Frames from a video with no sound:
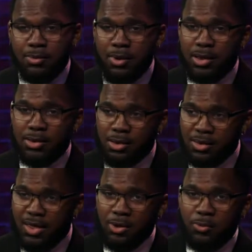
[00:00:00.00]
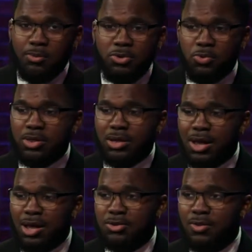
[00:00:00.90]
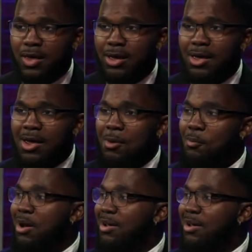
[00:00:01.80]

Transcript: and they can read between the lines on that. But